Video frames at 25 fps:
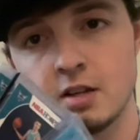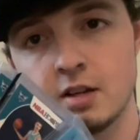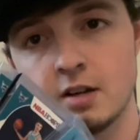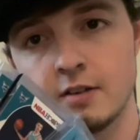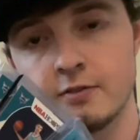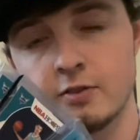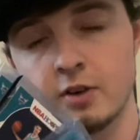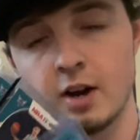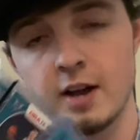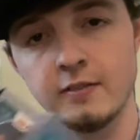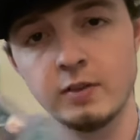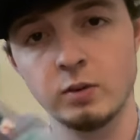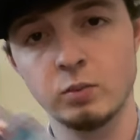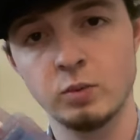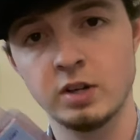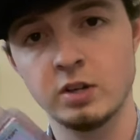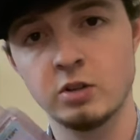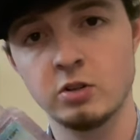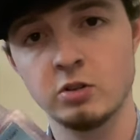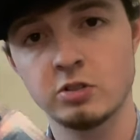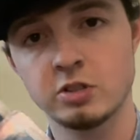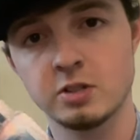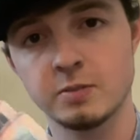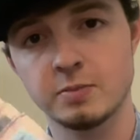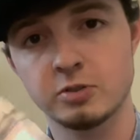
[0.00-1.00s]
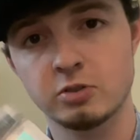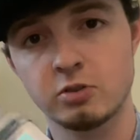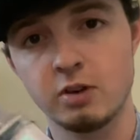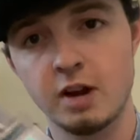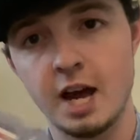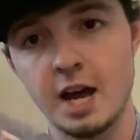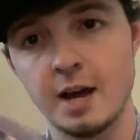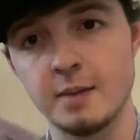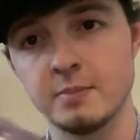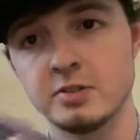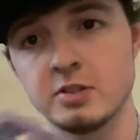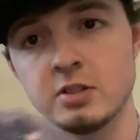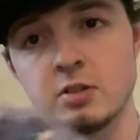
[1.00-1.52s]
For everyone who
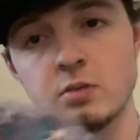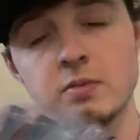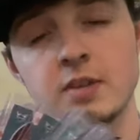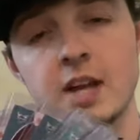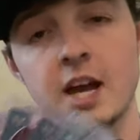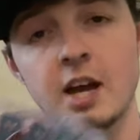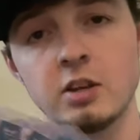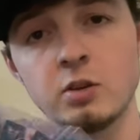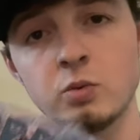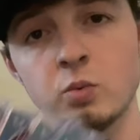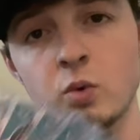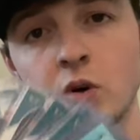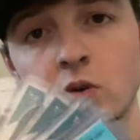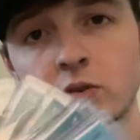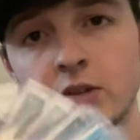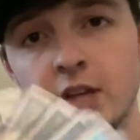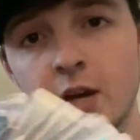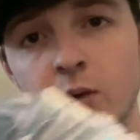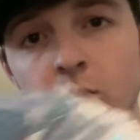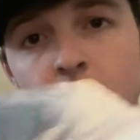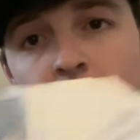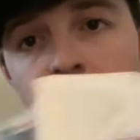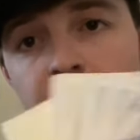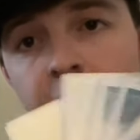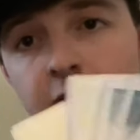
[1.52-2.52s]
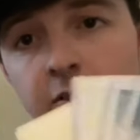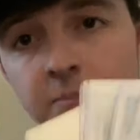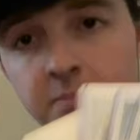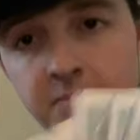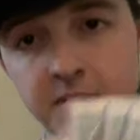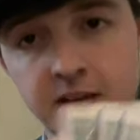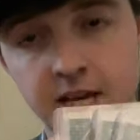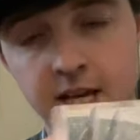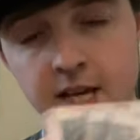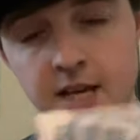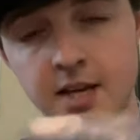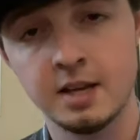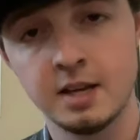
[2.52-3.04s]
subscribes, you won't get one from
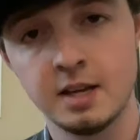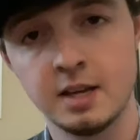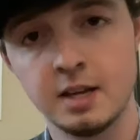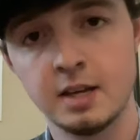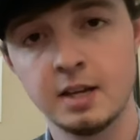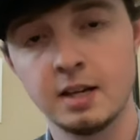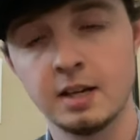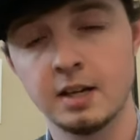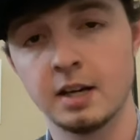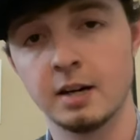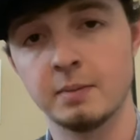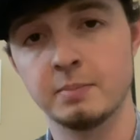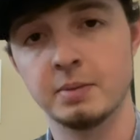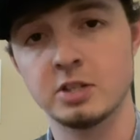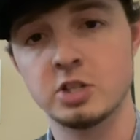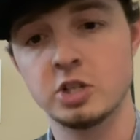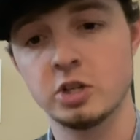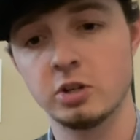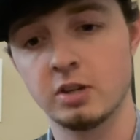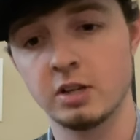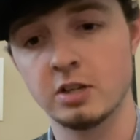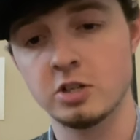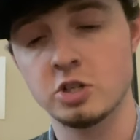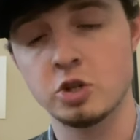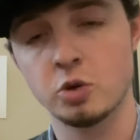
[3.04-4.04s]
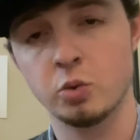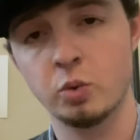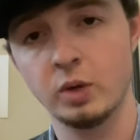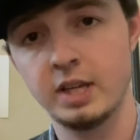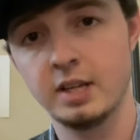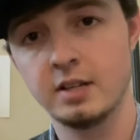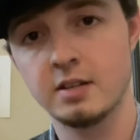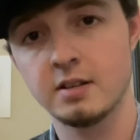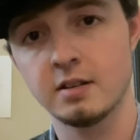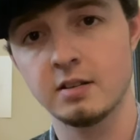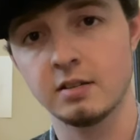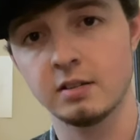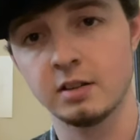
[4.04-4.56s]
me, But you can
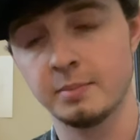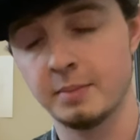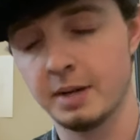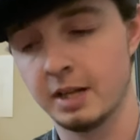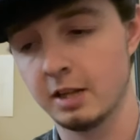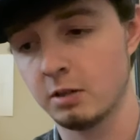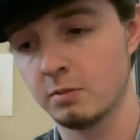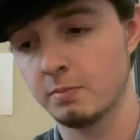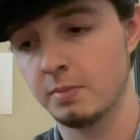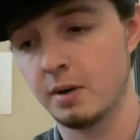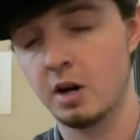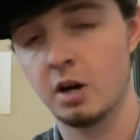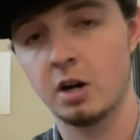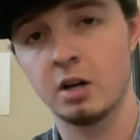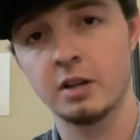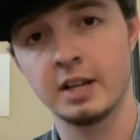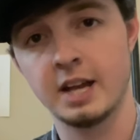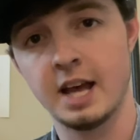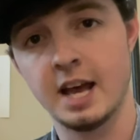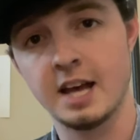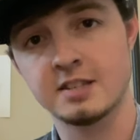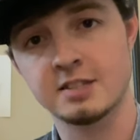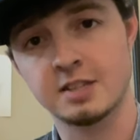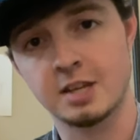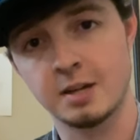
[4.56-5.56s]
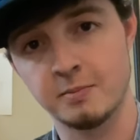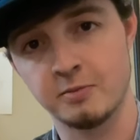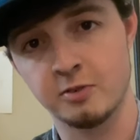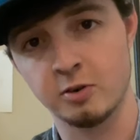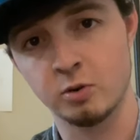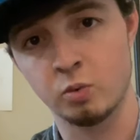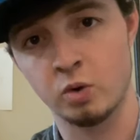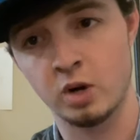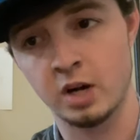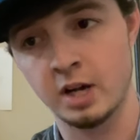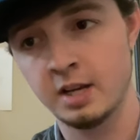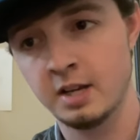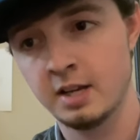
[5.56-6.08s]
tweet LaMelo Ball and ask him for
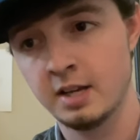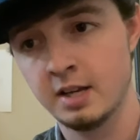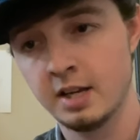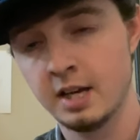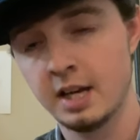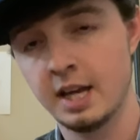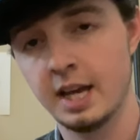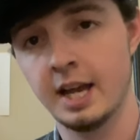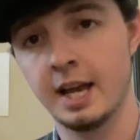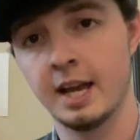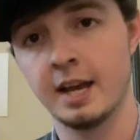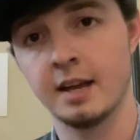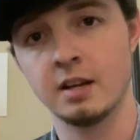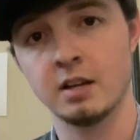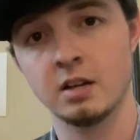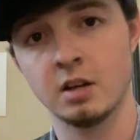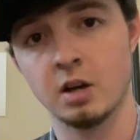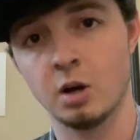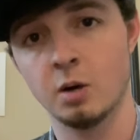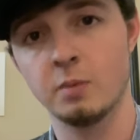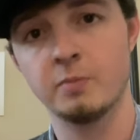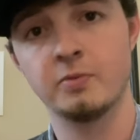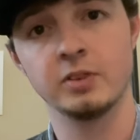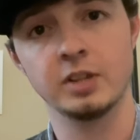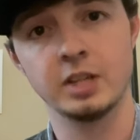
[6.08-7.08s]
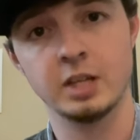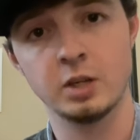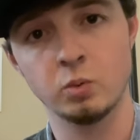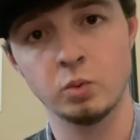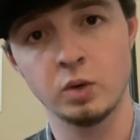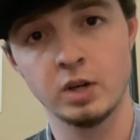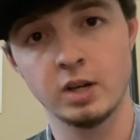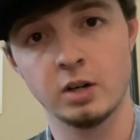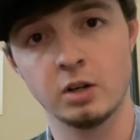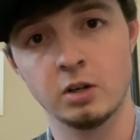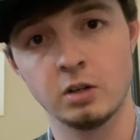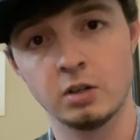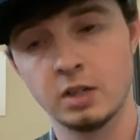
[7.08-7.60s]
one, and hopefully he
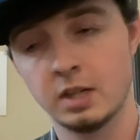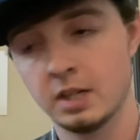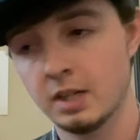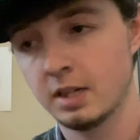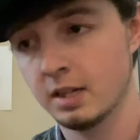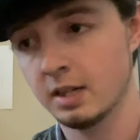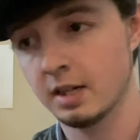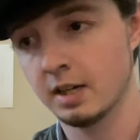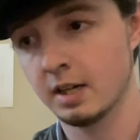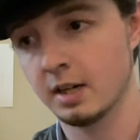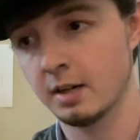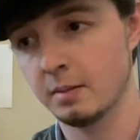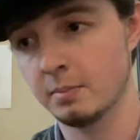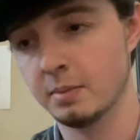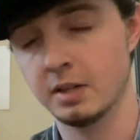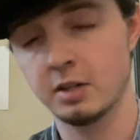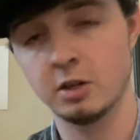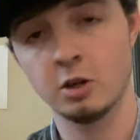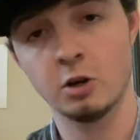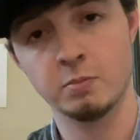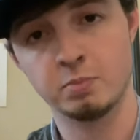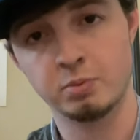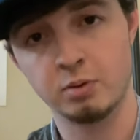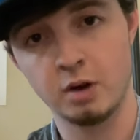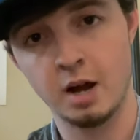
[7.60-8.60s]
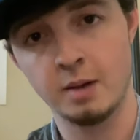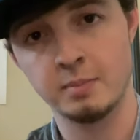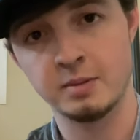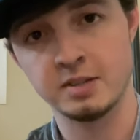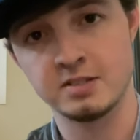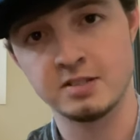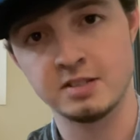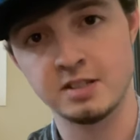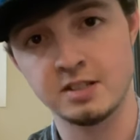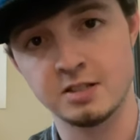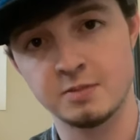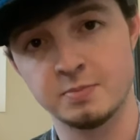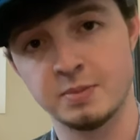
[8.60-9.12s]
will. But no
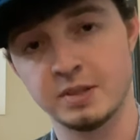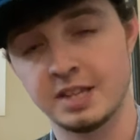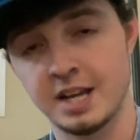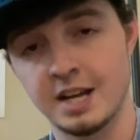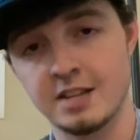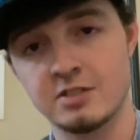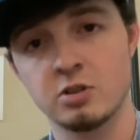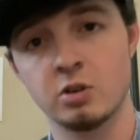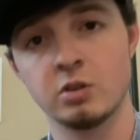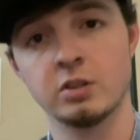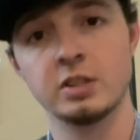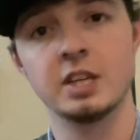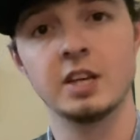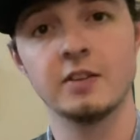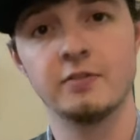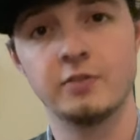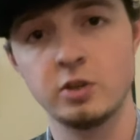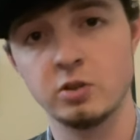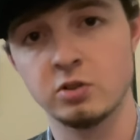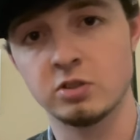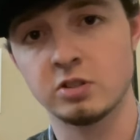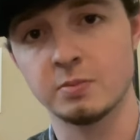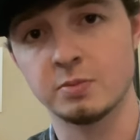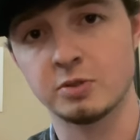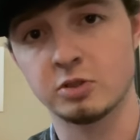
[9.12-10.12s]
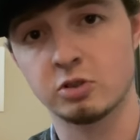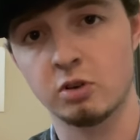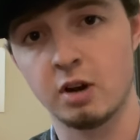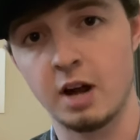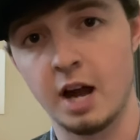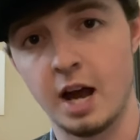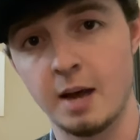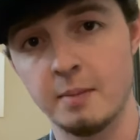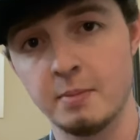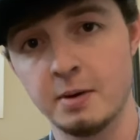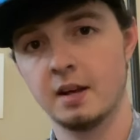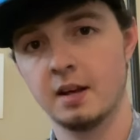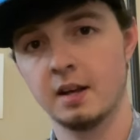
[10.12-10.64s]
promises, but that's only if you
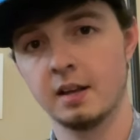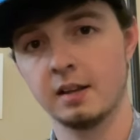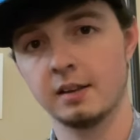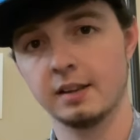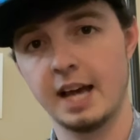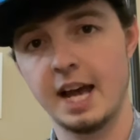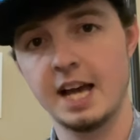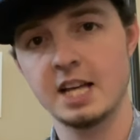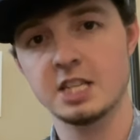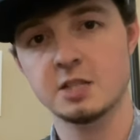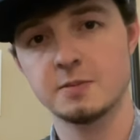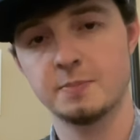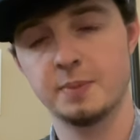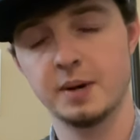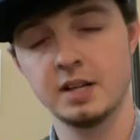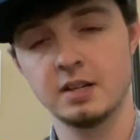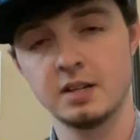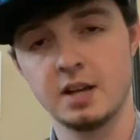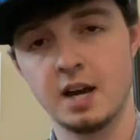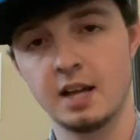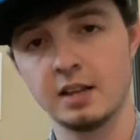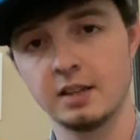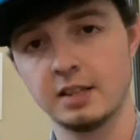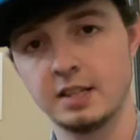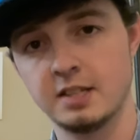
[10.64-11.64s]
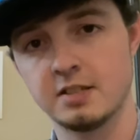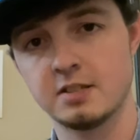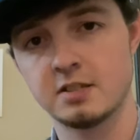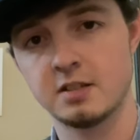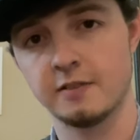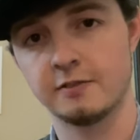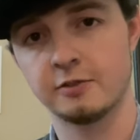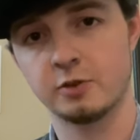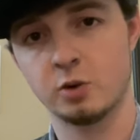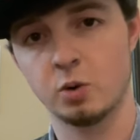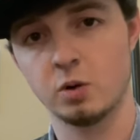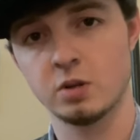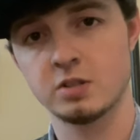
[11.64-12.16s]
subscribe. Last but not least,
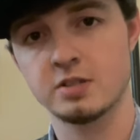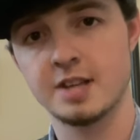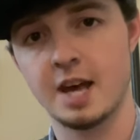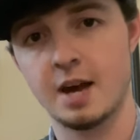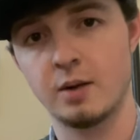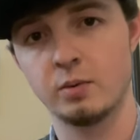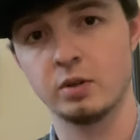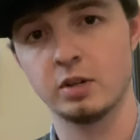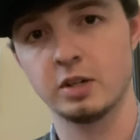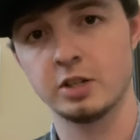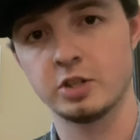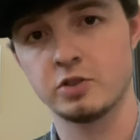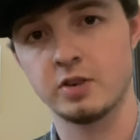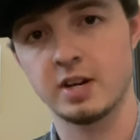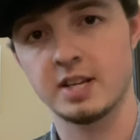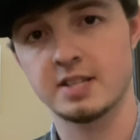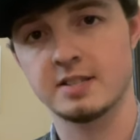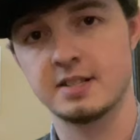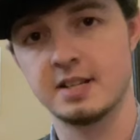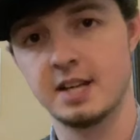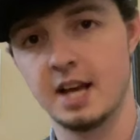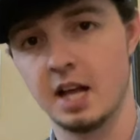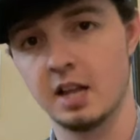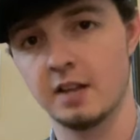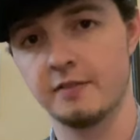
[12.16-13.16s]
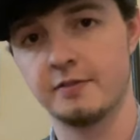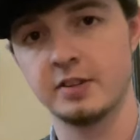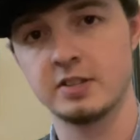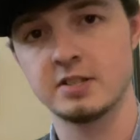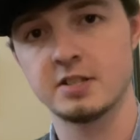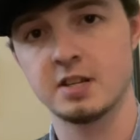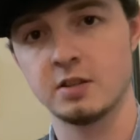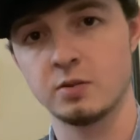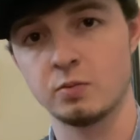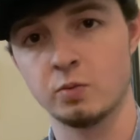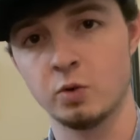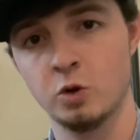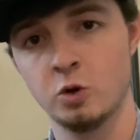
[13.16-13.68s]
of course, I will address the elephant
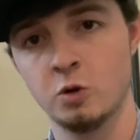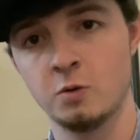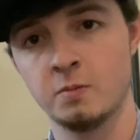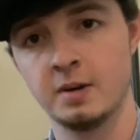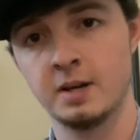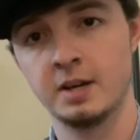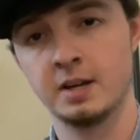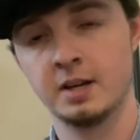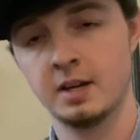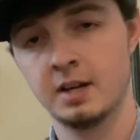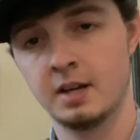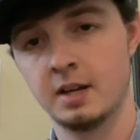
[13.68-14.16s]
in the room.